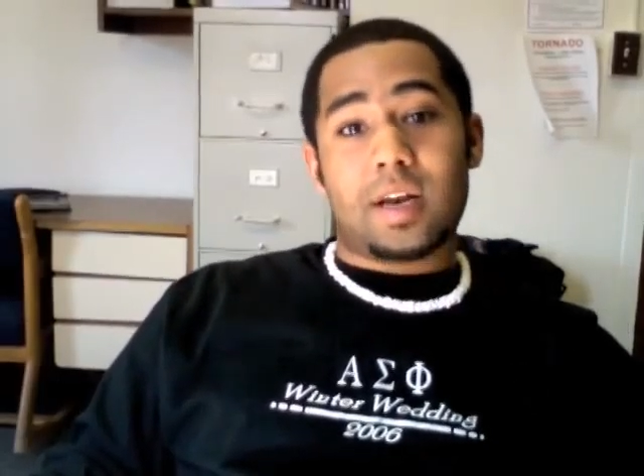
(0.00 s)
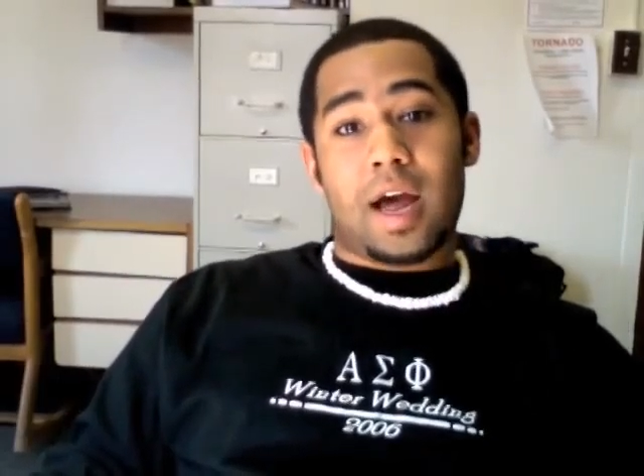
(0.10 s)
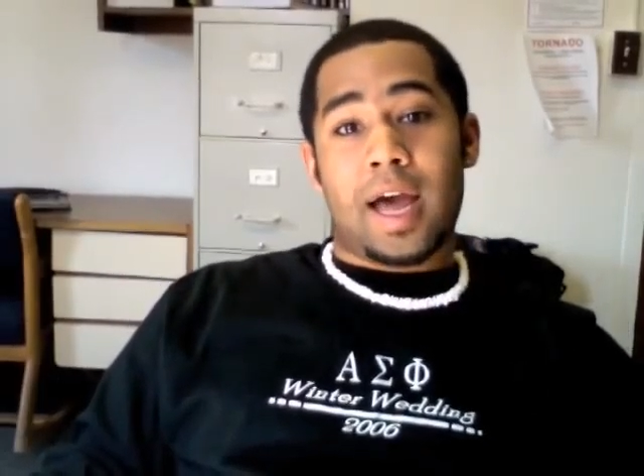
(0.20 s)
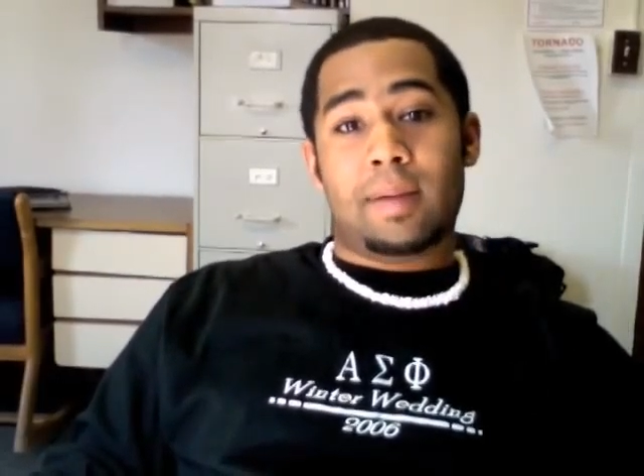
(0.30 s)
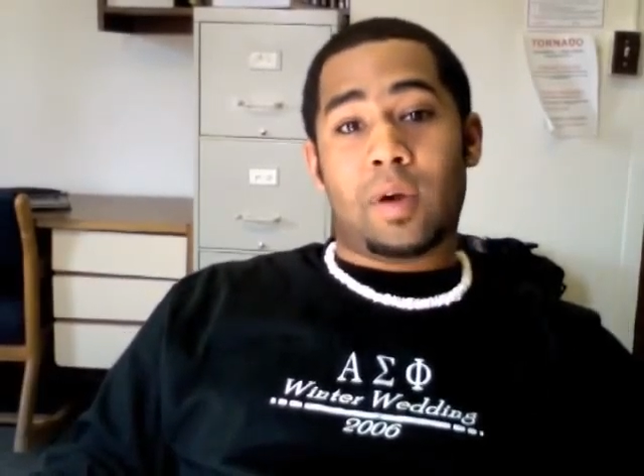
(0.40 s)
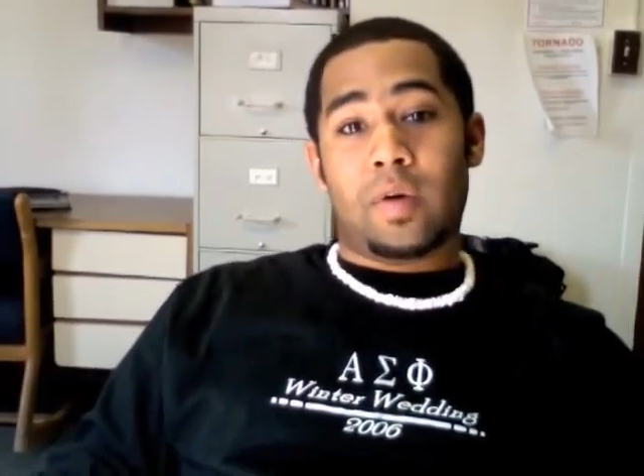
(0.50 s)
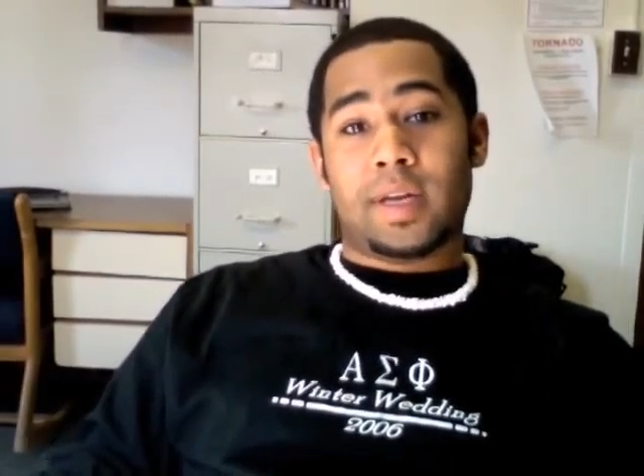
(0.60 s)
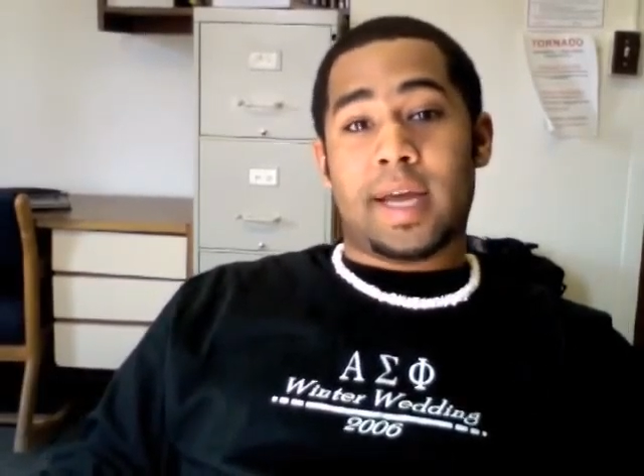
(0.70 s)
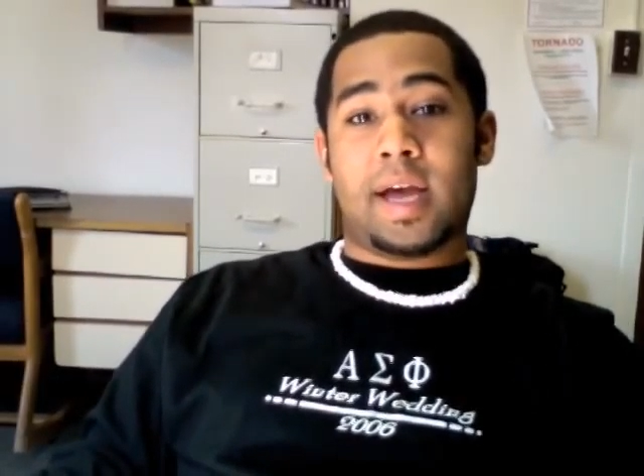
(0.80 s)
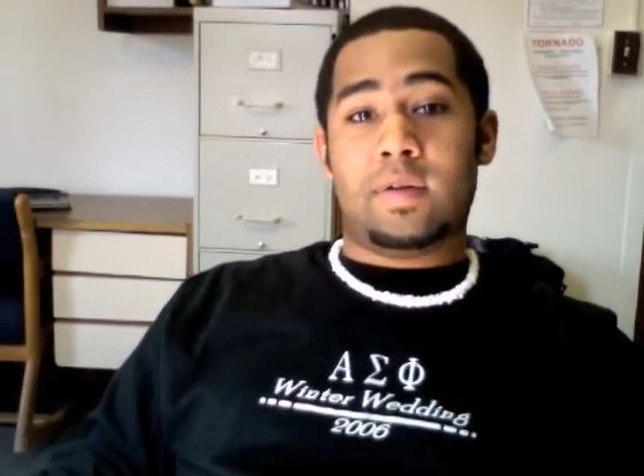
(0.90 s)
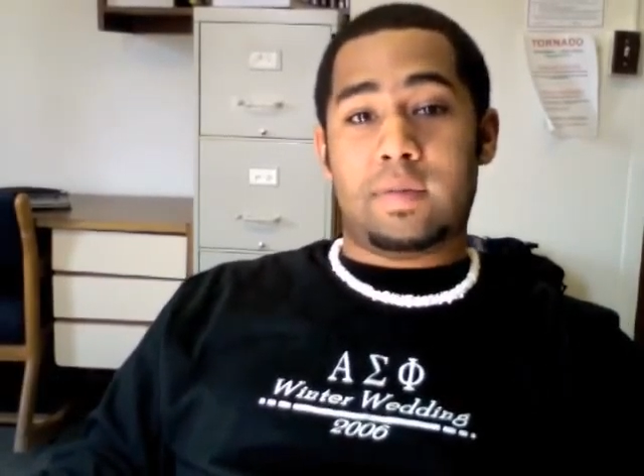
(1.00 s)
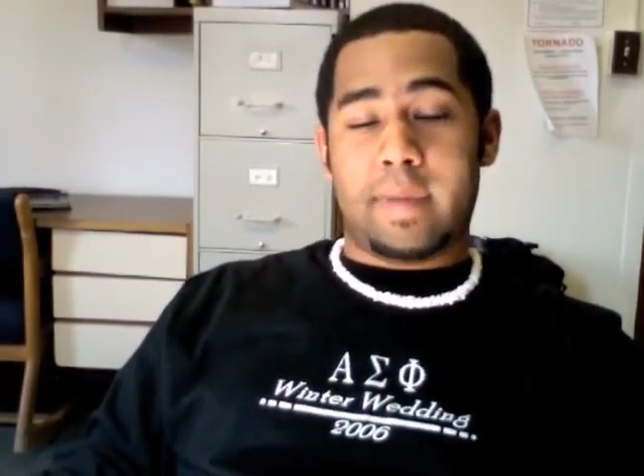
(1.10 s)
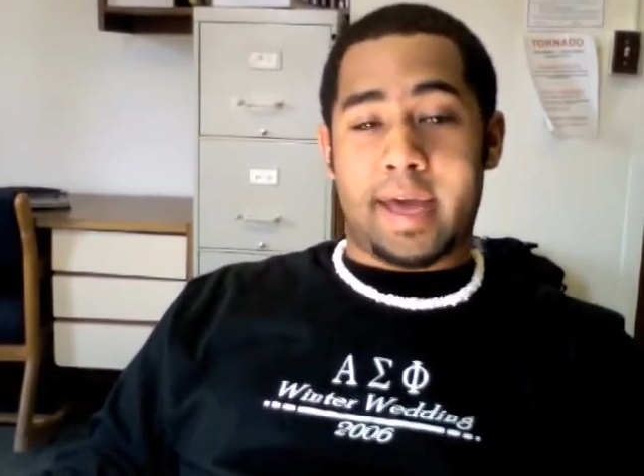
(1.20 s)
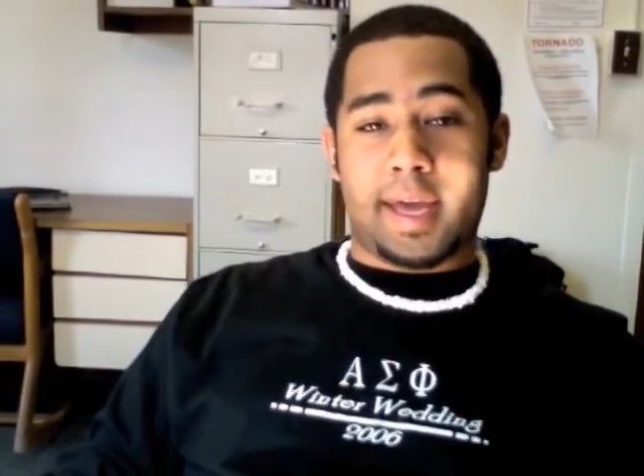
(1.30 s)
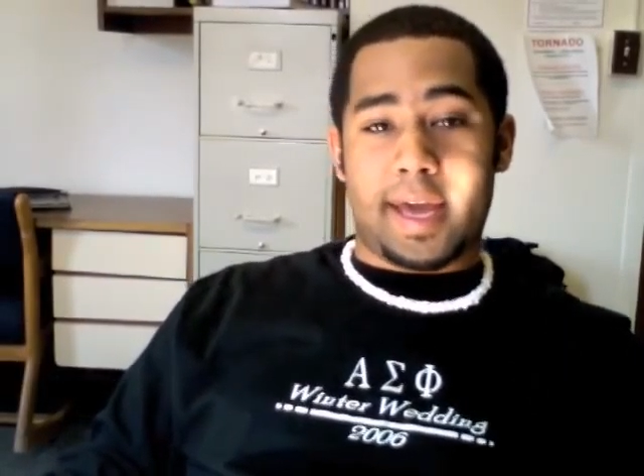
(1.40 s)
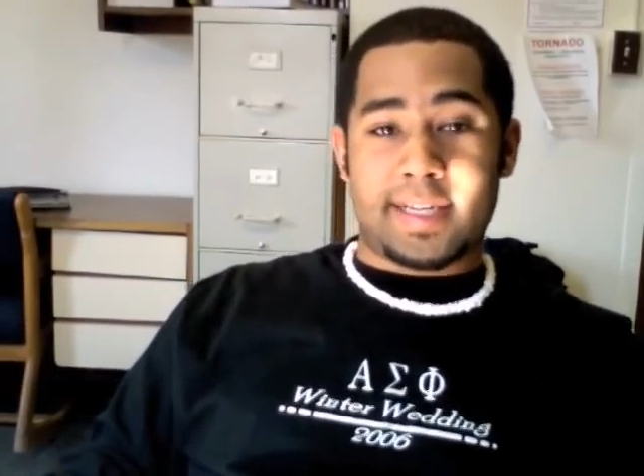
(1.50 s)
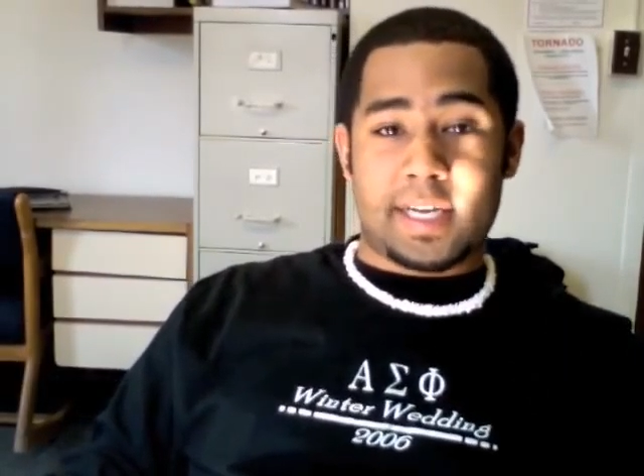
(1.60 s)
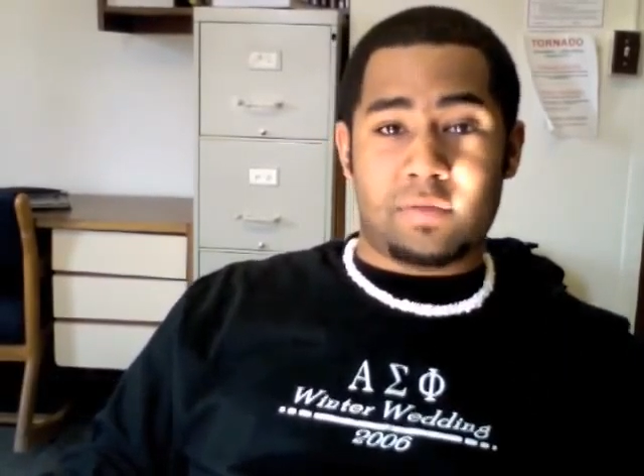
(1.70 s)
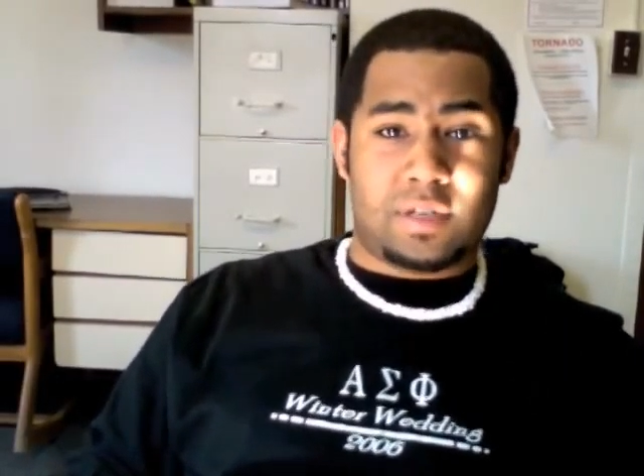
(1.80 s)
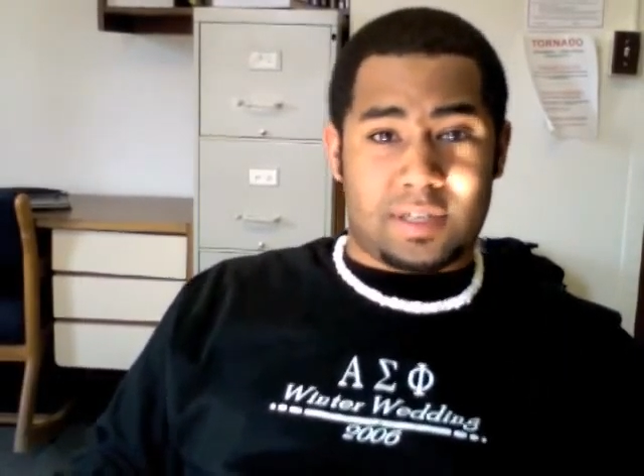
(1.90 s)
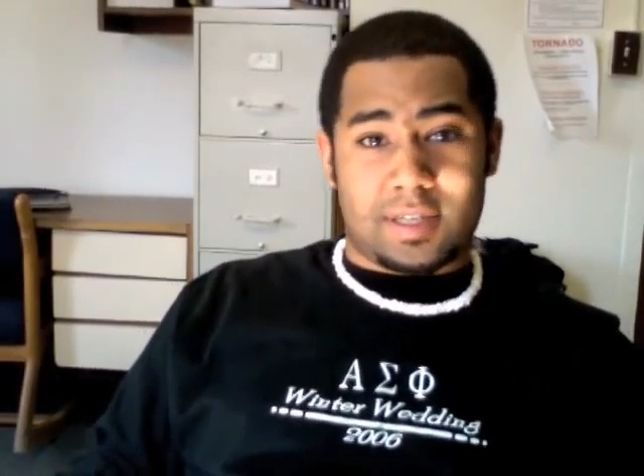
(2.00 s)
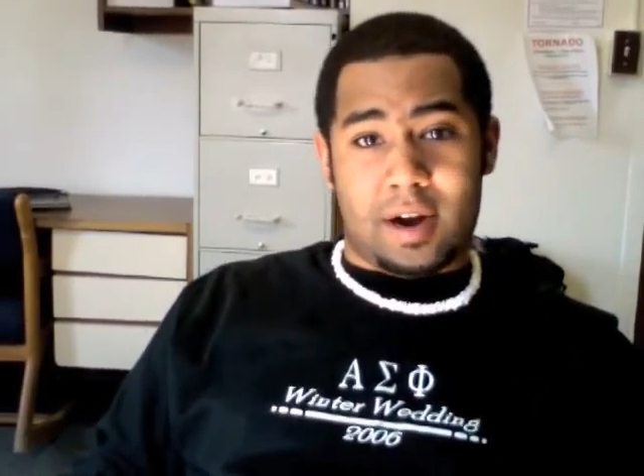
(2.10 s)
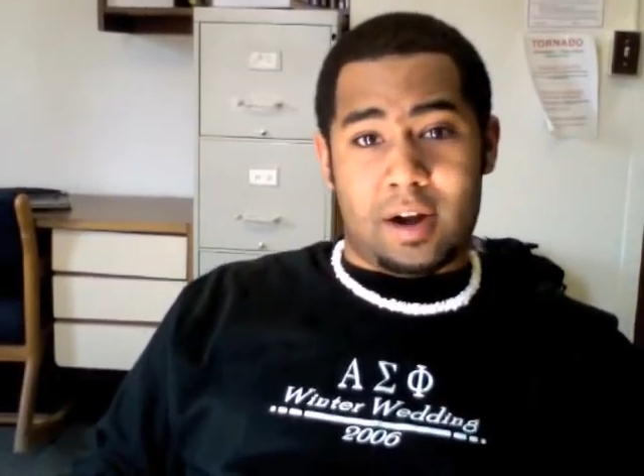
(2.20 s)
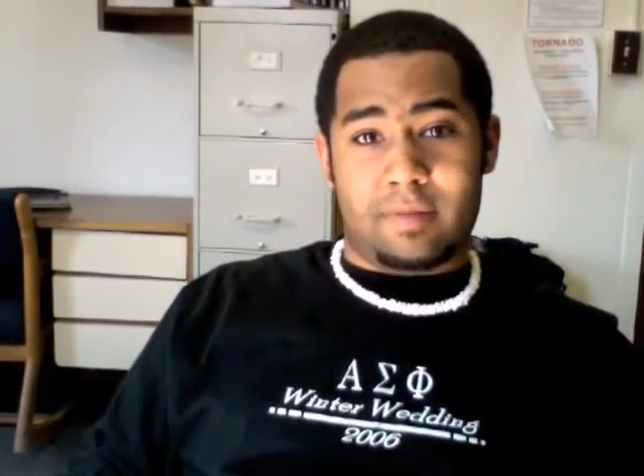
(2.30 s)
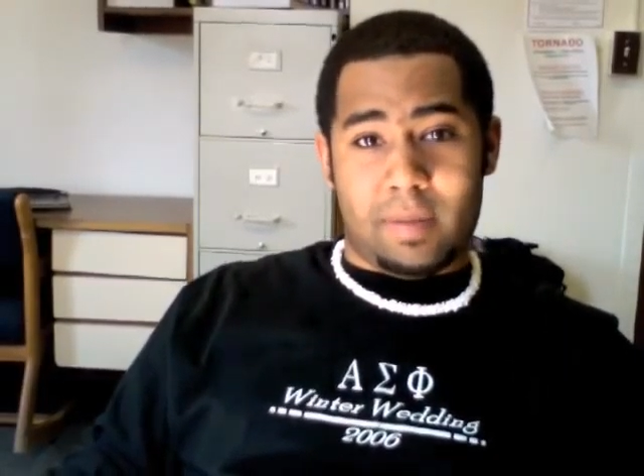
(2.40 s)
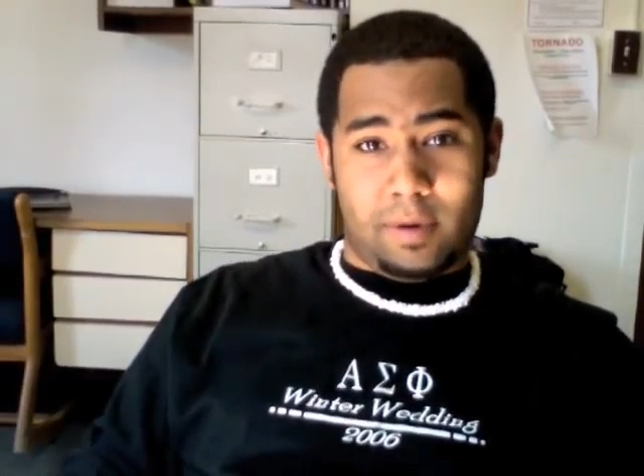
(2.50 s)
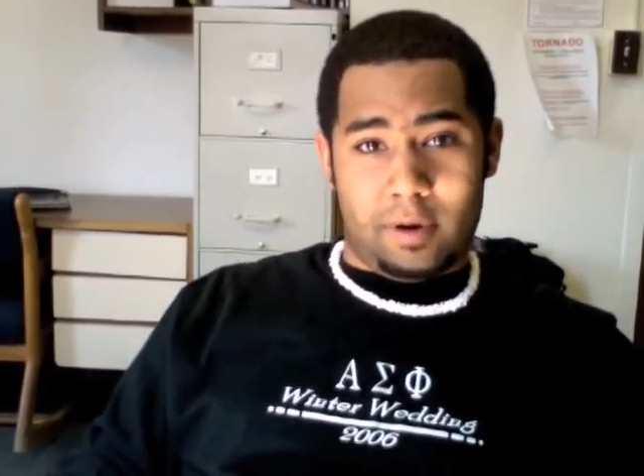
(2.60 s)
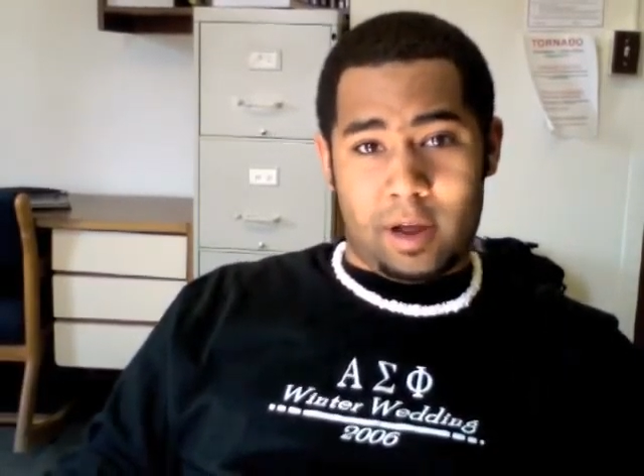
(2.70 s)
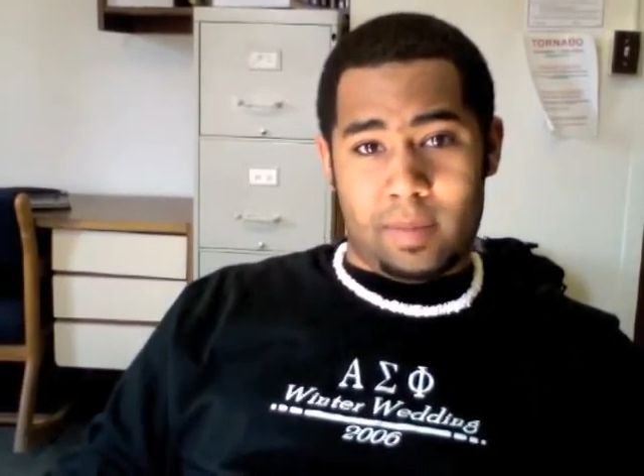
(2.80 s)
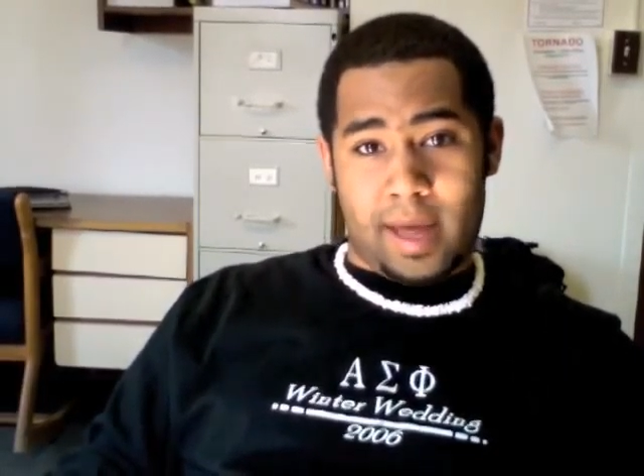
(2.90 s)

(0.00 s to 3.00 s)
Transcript: I am going down May 18th, which is the start of my program,